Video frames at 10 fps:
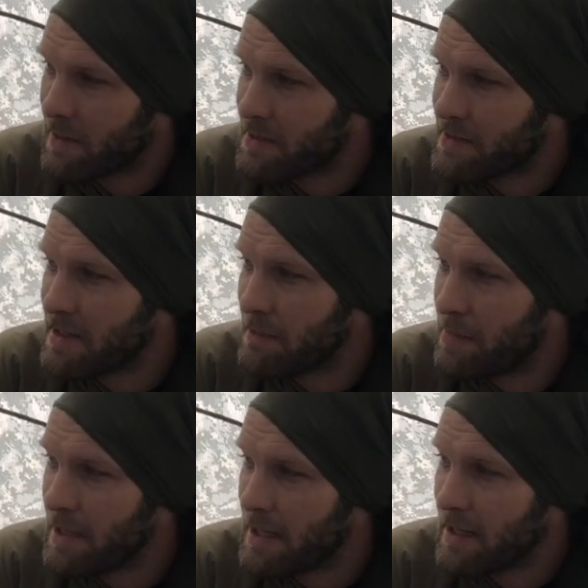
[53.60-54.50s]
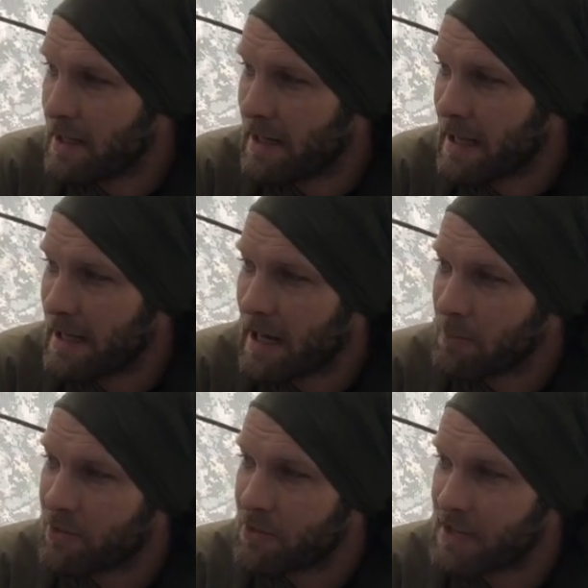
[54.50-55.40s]
this teepee, and
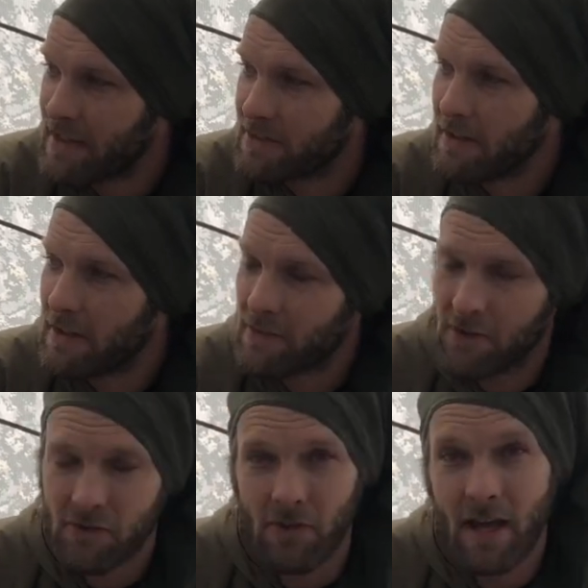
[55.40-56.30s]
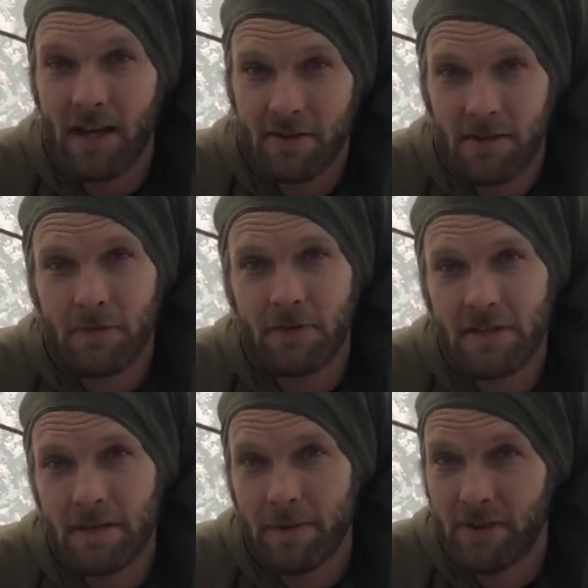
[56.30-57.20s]
I'm suggesting this, there's a lot of different
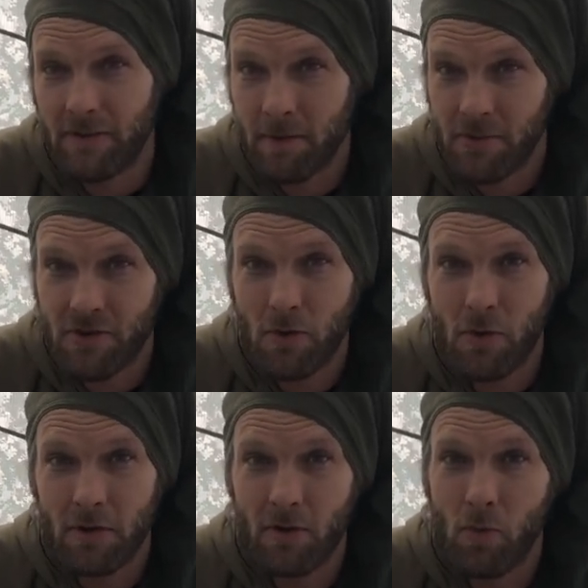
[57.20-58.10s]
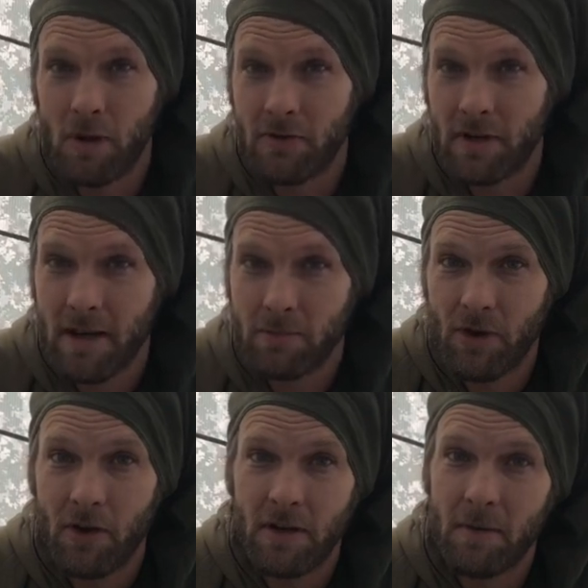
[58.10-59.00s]
teepees, I'm sure, and the ones that I'm
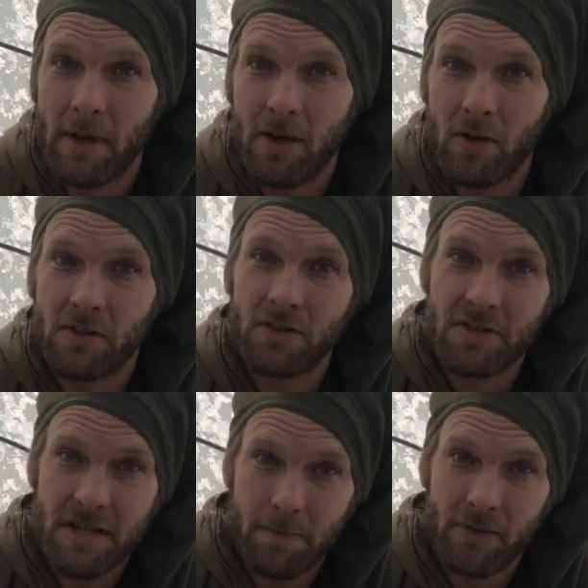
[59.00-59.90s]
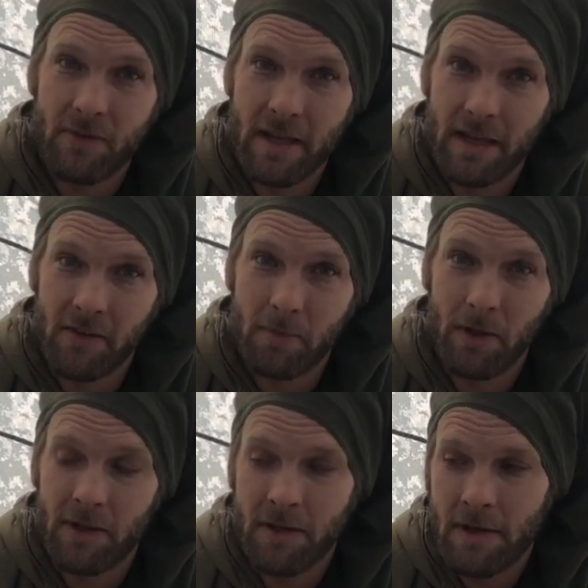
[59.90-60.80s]
talking about aren't the cheapest things,
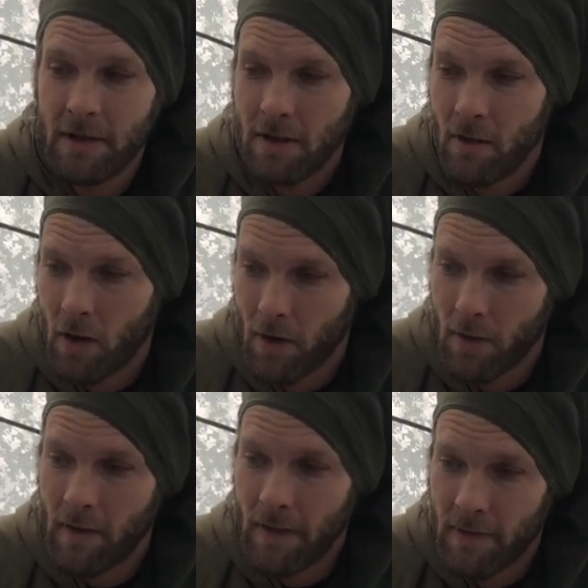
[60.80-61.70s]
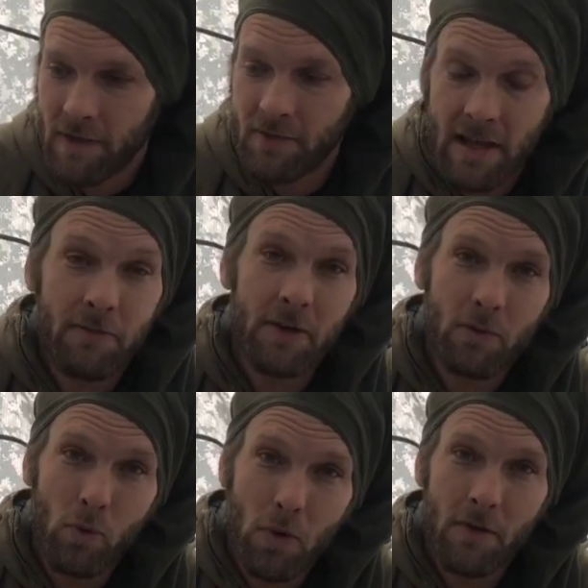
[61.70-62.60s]
but are
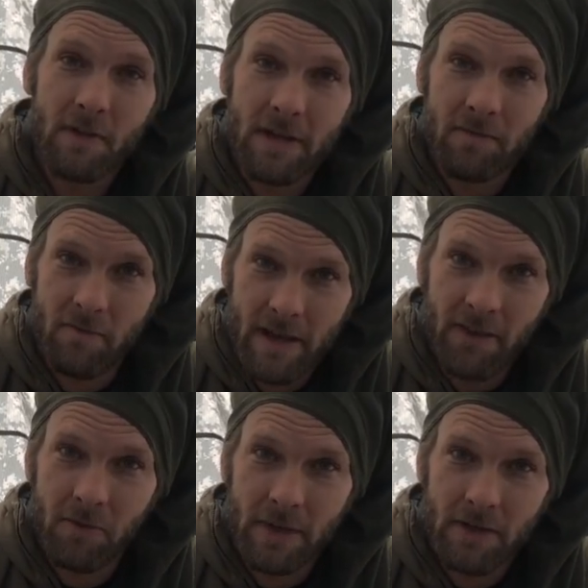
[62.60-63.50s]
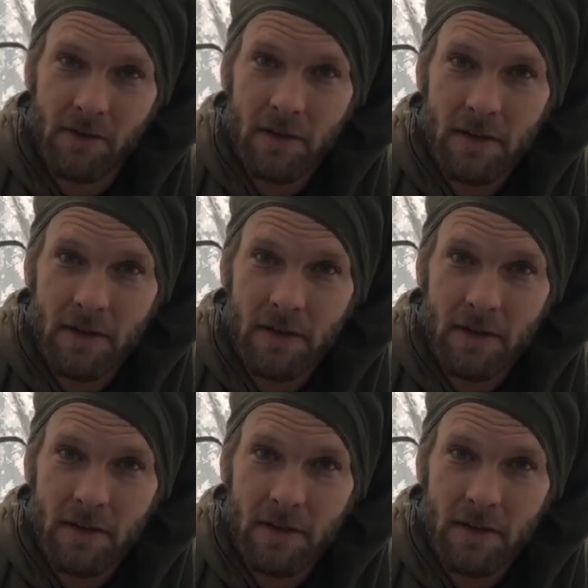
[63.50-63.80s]
definitely worth the investment,